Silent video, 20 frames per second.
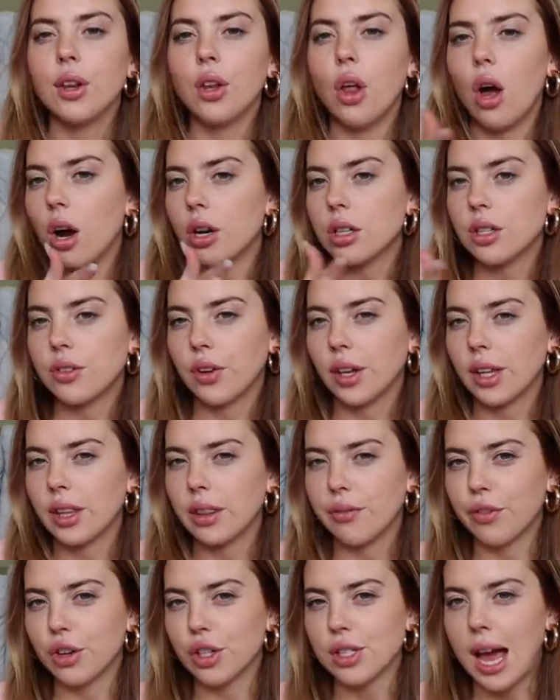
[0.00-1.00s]
locked for like
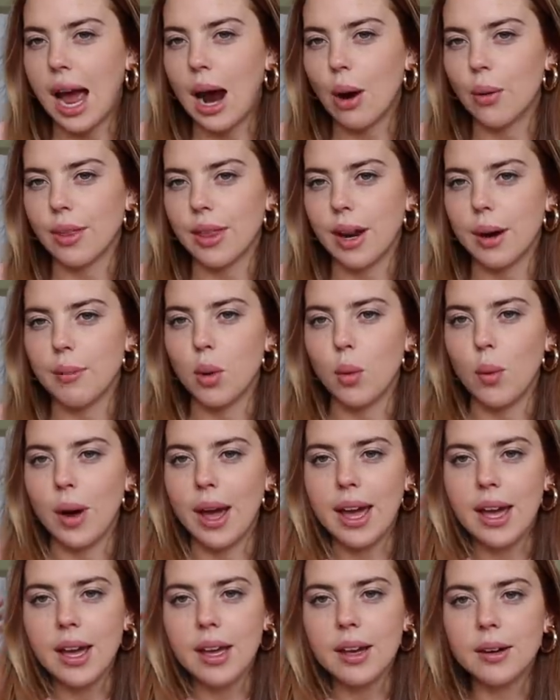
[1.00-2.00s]
the first hour that I'm
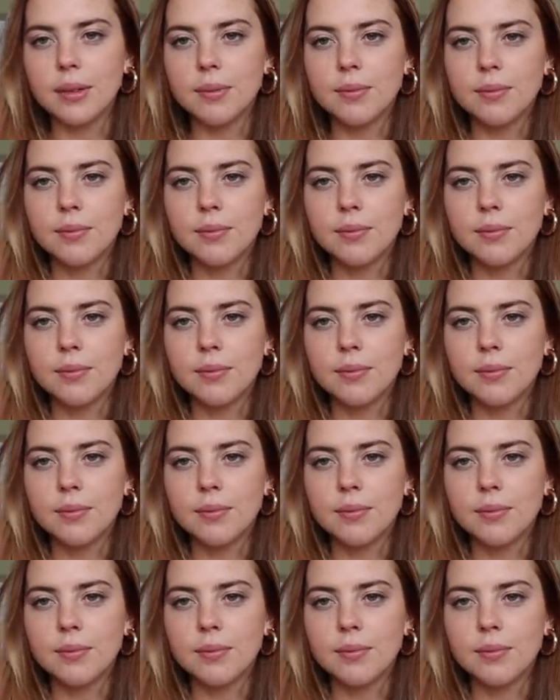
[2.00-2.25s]
awake.